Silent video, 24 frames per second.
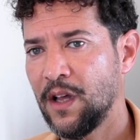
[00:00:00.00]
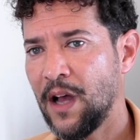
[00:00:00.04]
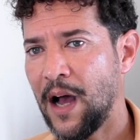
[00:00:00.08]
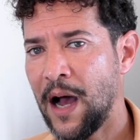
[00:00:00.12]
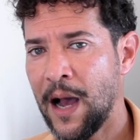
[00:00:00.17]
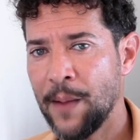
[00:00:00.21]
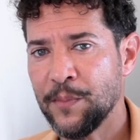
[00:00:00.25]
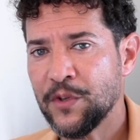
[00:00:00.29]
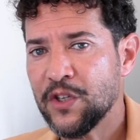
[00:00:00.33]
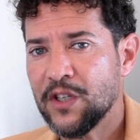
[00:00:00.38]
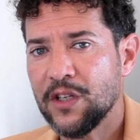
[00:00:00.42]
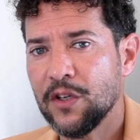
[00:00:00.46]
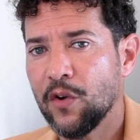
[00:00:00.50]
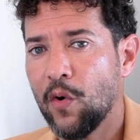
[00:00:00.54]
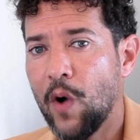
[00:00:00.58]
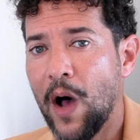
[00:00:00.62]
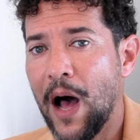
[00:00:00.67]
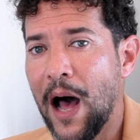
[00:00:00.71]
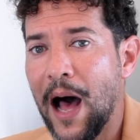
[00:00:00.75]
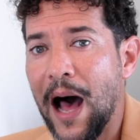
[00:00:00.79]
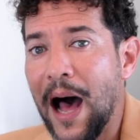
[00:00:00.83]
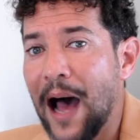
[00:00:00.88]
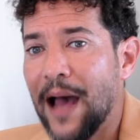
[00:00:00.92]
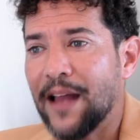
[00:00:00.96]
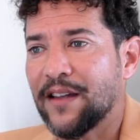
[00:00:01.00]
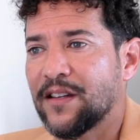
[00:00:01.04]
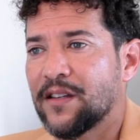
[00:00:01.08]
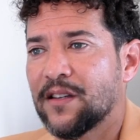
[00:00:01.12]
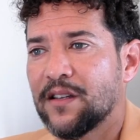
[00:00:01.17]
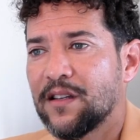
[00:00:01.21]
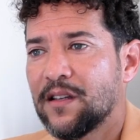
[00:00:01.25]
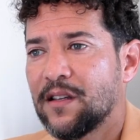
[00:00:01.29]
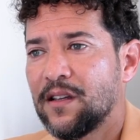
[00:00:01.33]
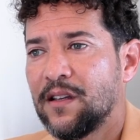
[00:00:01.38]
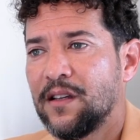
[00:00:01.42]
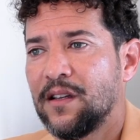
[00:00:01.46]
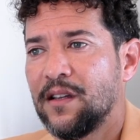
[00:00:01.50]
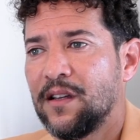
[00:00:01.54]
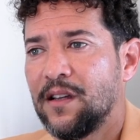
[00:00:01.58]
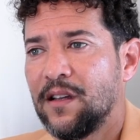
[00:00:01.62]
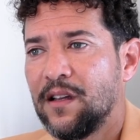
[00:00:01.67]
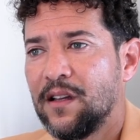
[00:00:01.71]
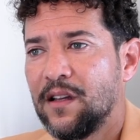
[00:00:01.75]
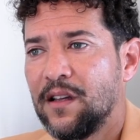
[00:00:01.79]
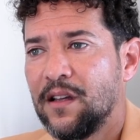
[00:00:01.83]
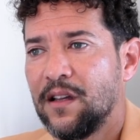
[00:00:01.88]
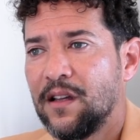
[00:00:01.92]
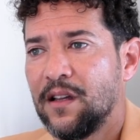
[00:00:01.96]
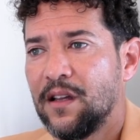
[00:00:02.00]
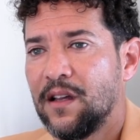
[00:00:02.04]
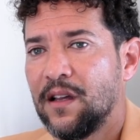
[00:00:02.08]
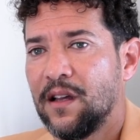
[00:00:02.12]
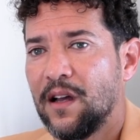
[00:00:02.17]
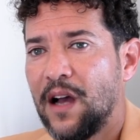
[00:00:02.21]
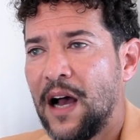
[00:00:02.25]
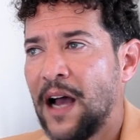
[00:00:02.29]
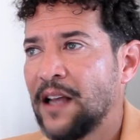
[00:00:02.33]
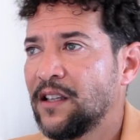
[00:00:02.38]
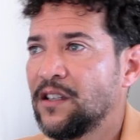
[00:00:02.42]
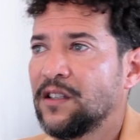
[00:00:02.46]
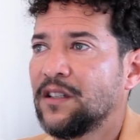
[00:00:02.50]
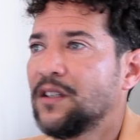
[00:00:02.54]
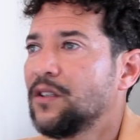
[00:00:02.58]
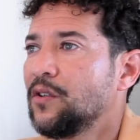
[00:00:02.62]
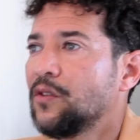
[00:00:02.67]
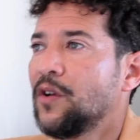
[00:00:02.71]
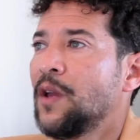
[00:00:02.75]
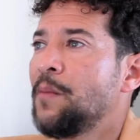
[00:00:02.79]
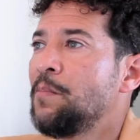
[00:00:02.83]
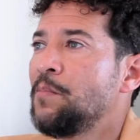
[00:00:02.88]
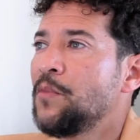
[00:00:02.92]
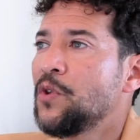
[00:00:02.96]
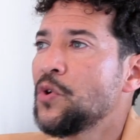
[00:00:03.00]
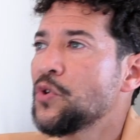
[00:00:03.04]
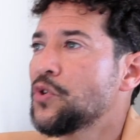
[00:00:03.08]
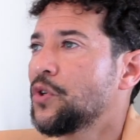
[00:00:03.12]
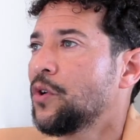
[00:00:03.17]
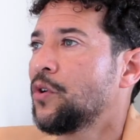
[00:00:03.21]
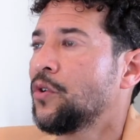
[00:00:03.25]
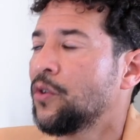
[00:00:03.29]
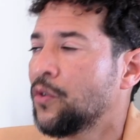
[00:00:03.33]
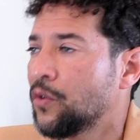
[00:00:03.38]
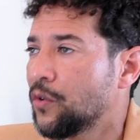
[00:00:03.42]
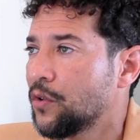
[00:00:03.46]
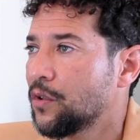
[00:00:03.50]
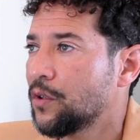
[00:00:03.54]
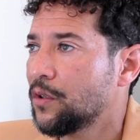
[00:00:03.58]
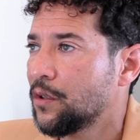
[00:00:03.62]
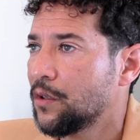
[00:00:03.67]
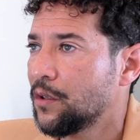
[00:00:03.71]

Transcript: I'm still hot. Mm. I still am musical.